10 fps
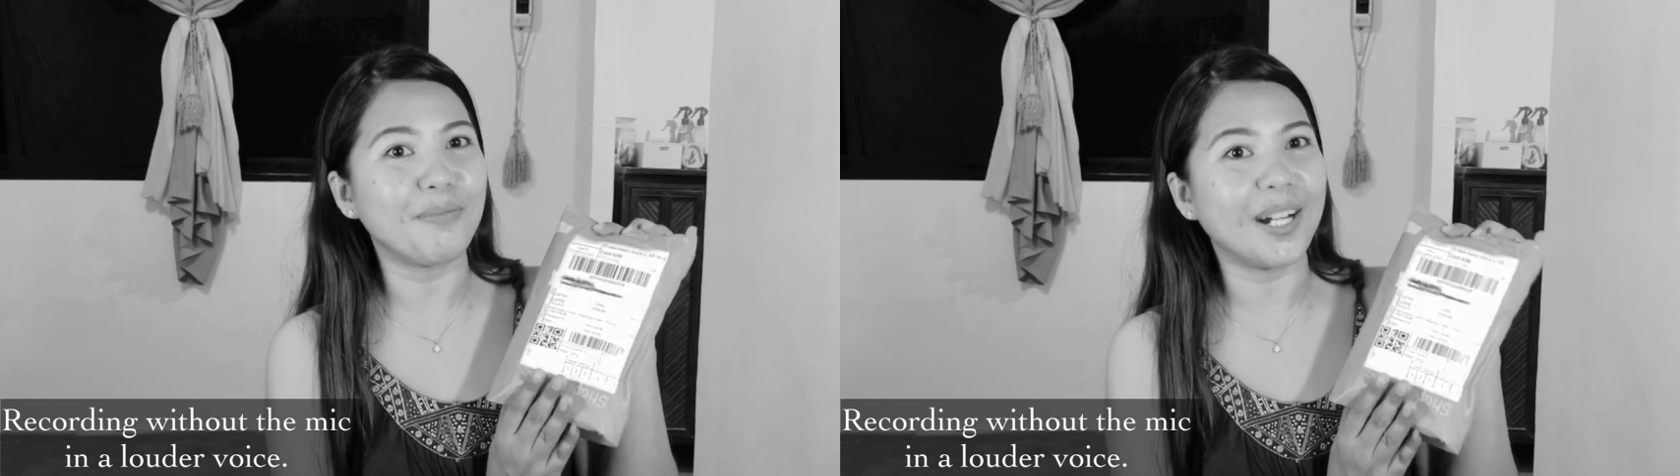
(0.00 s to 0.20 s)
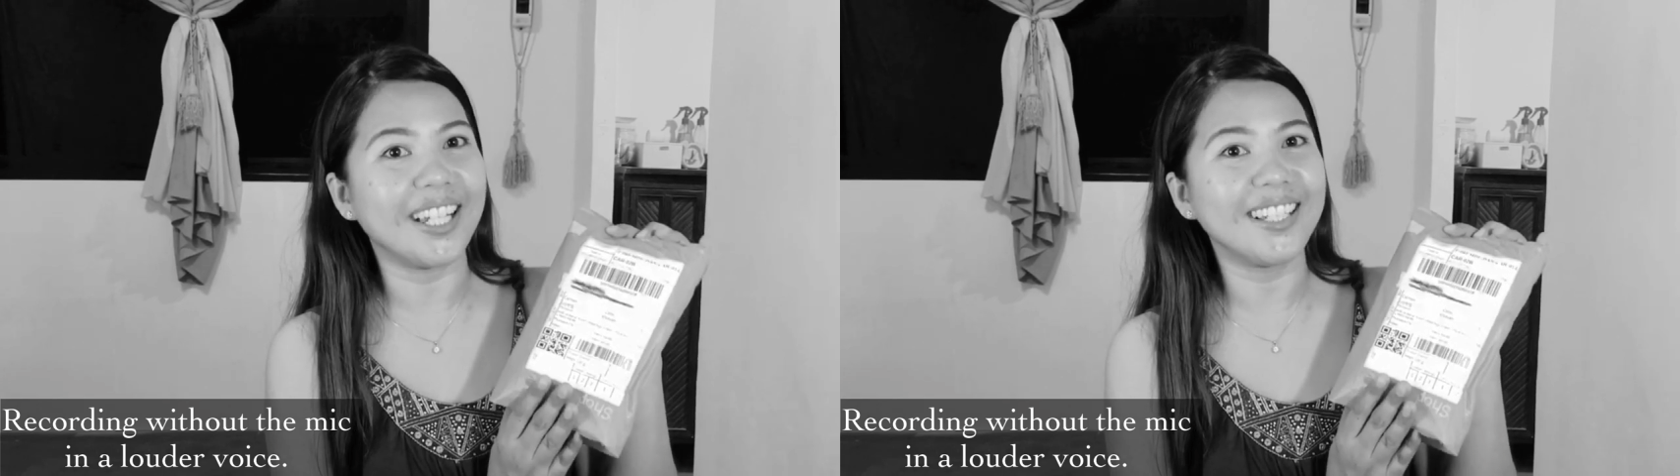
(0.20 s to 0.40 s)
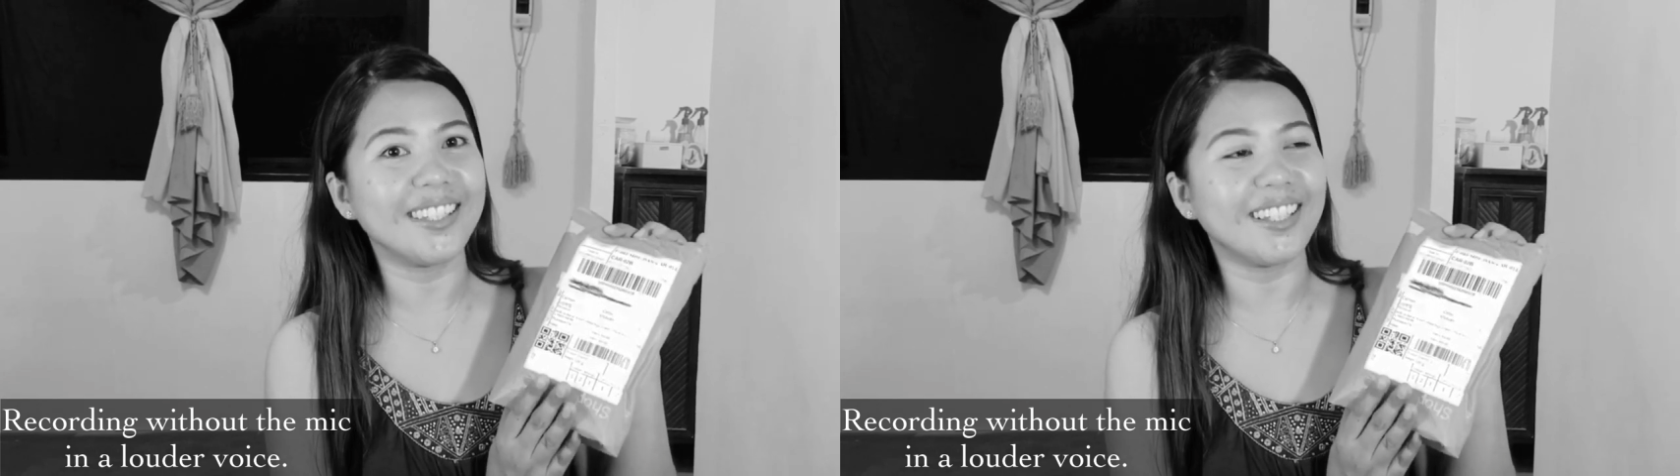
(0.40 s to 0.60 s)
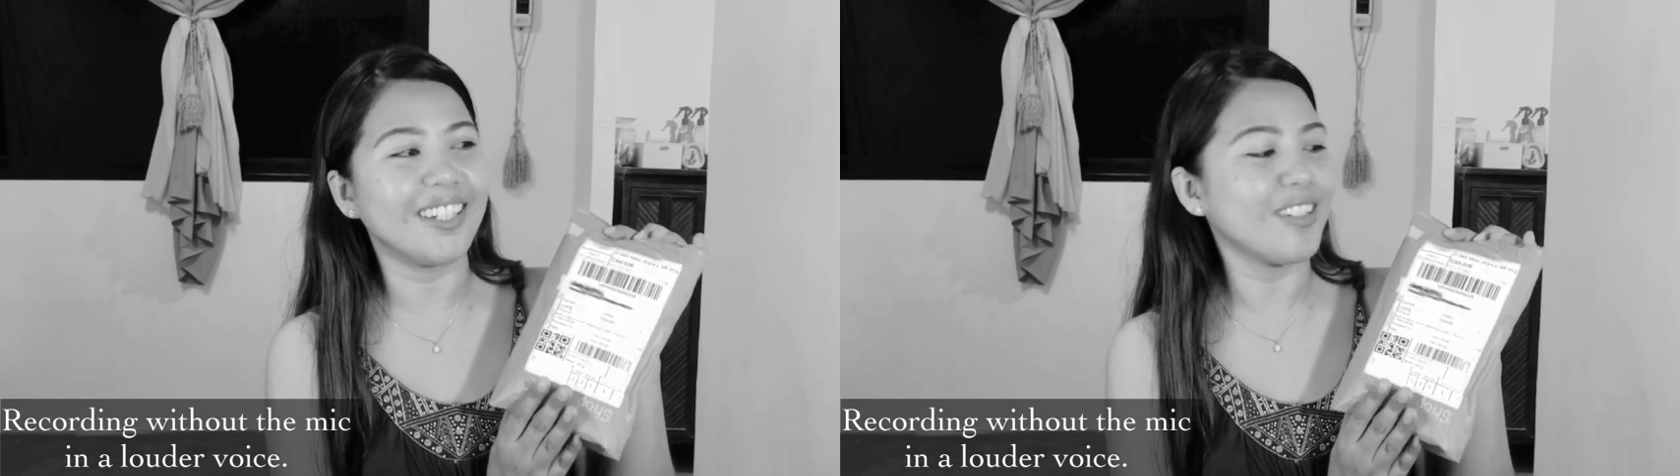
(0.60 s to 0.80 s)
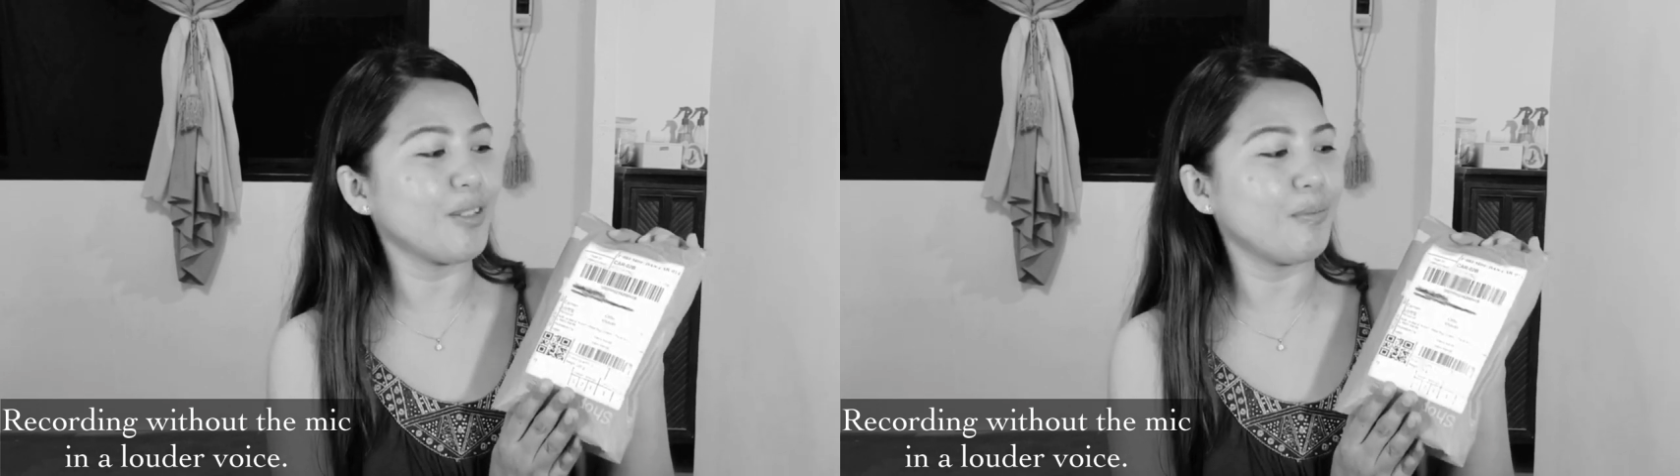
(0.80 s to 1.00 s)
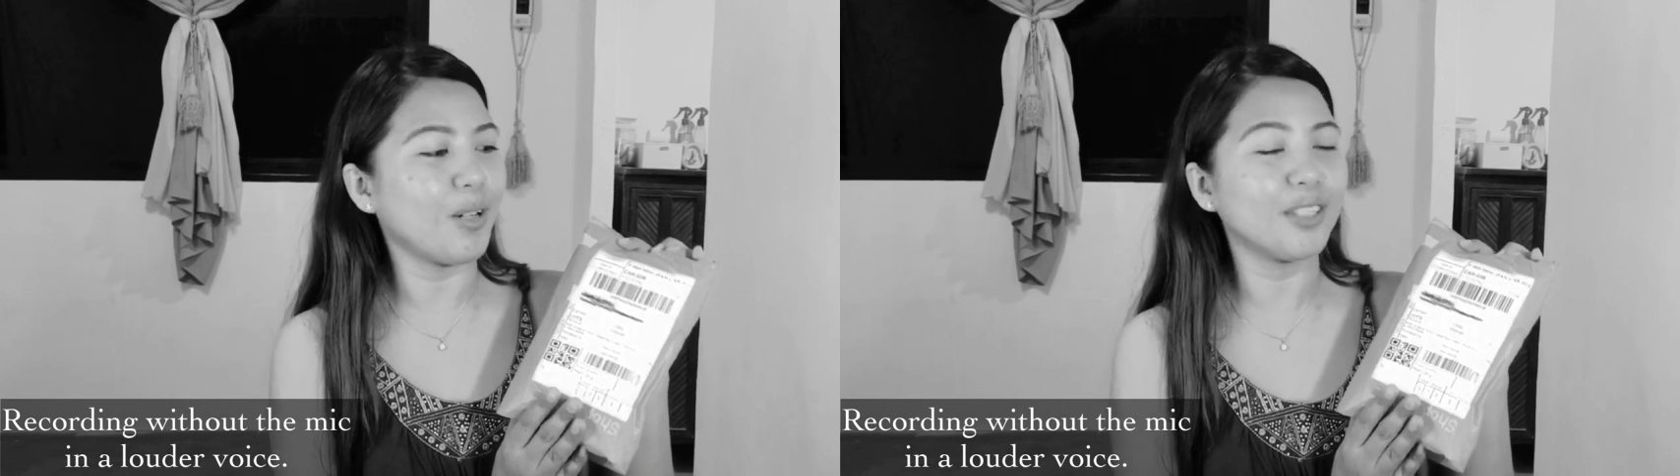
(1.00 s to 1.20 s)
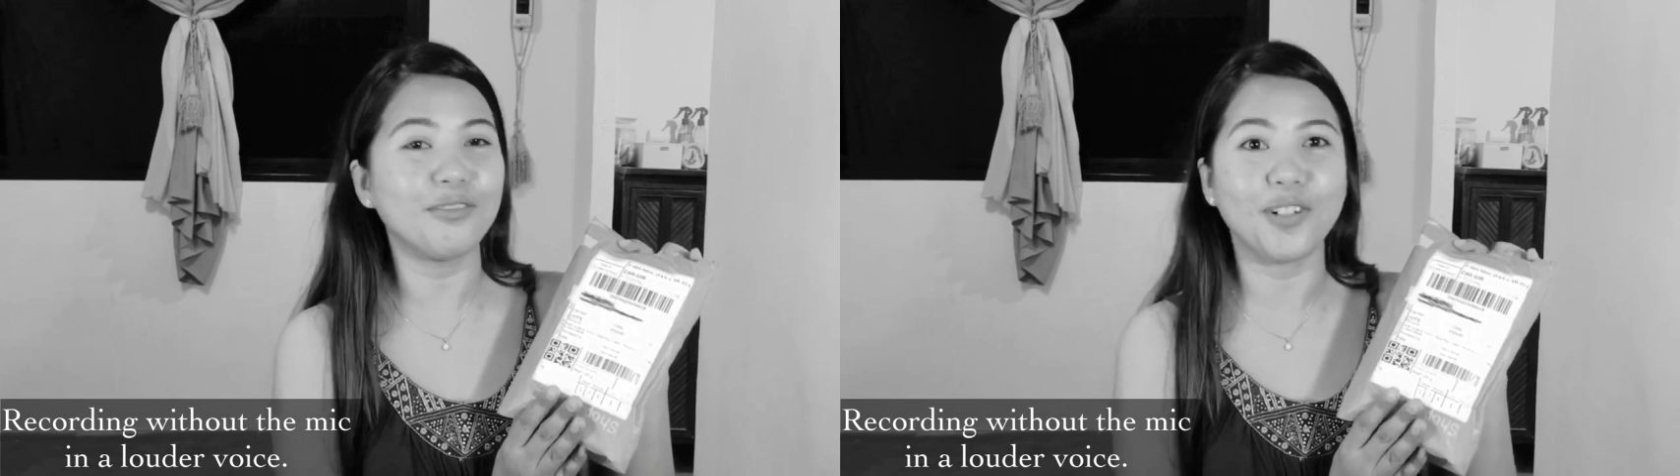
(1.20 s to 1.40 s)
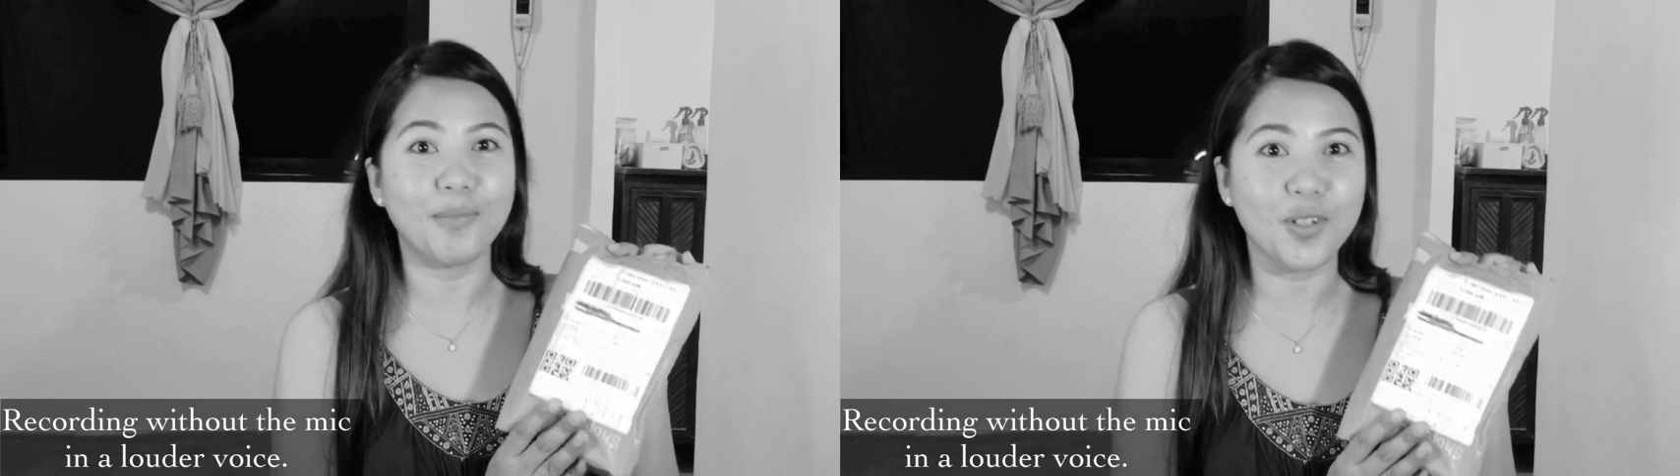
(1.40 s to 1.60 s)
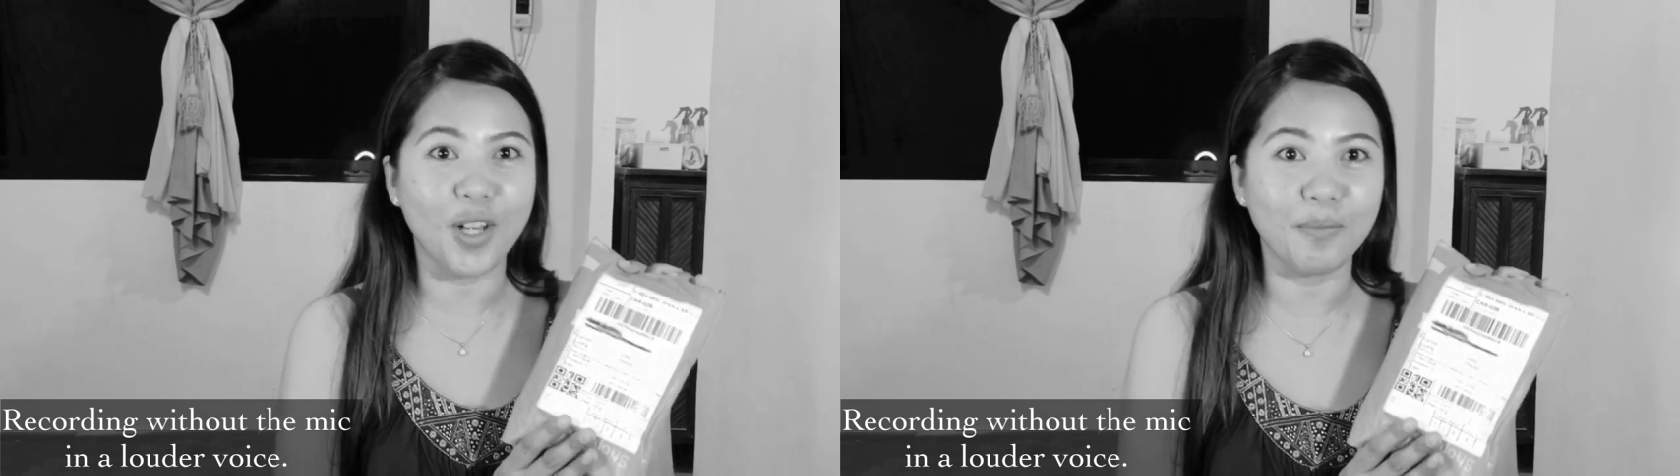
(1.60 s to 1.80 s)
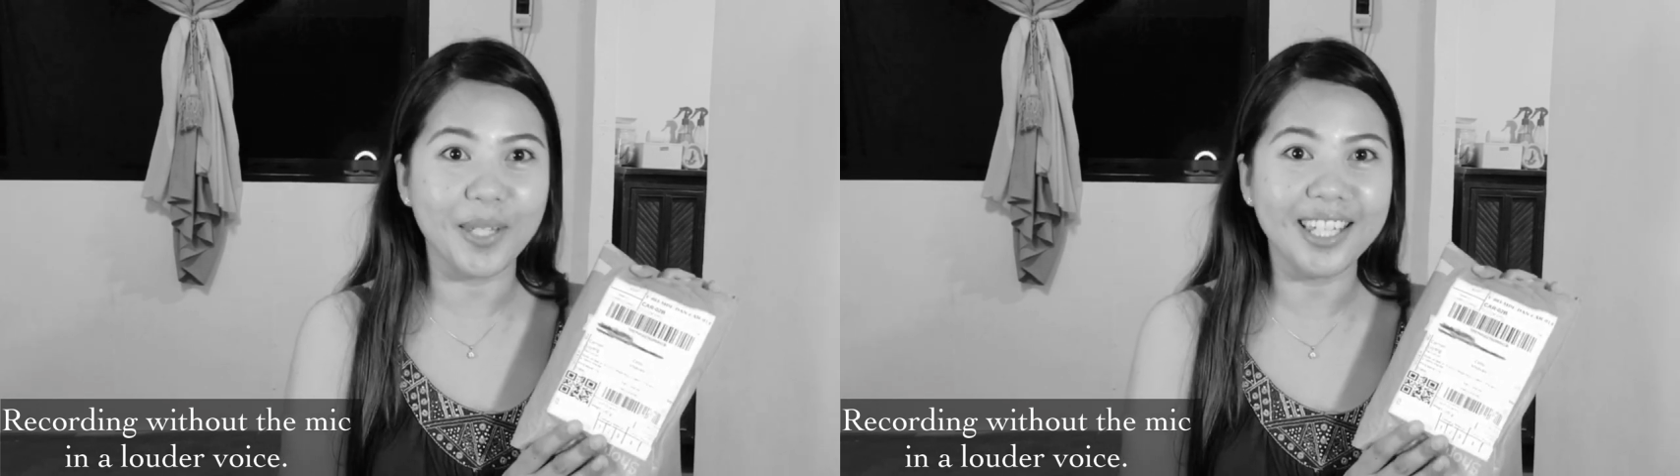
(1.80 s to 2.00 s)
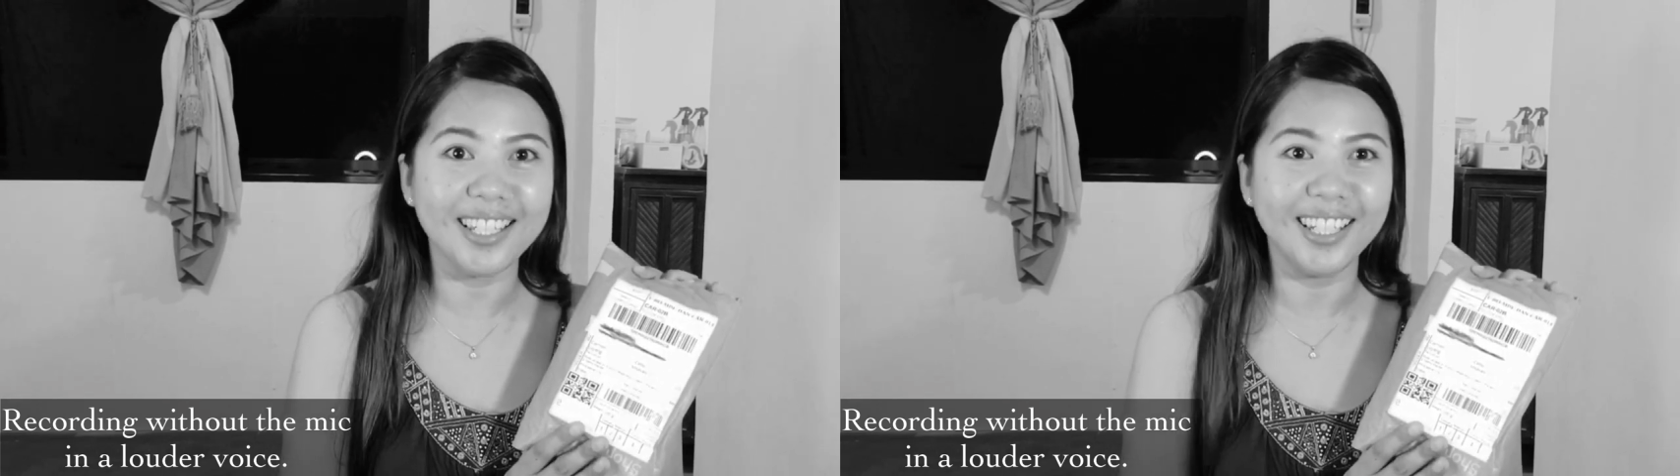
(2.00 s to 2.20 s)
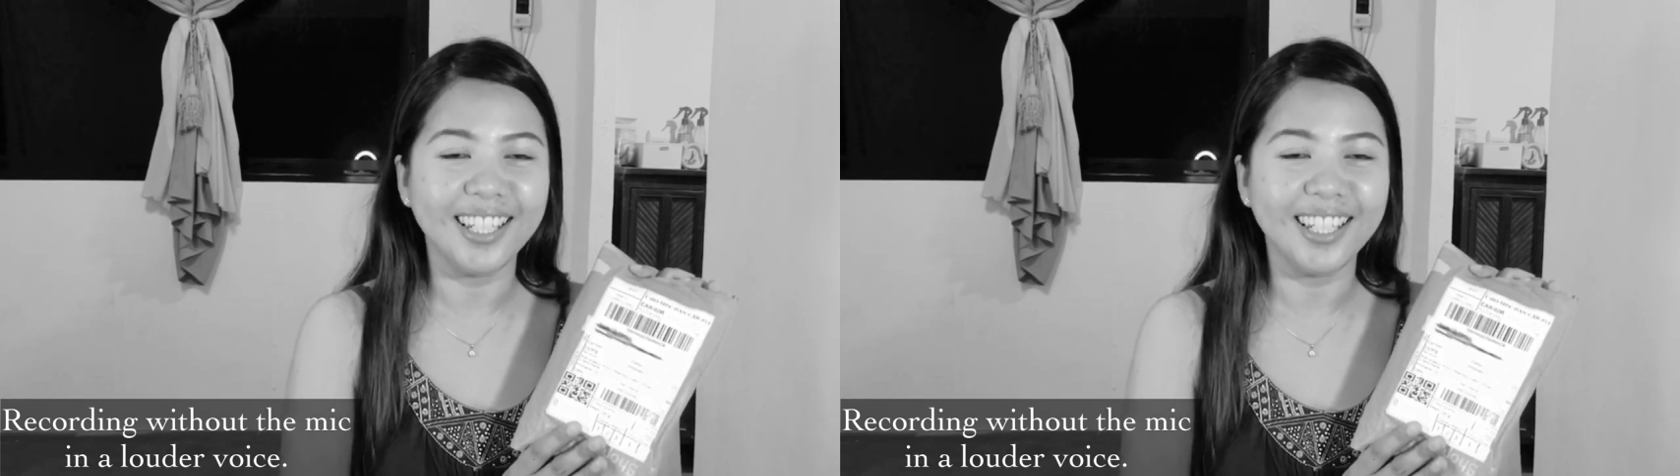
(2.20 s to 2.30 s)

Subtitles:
mic that I just bought from Shopee.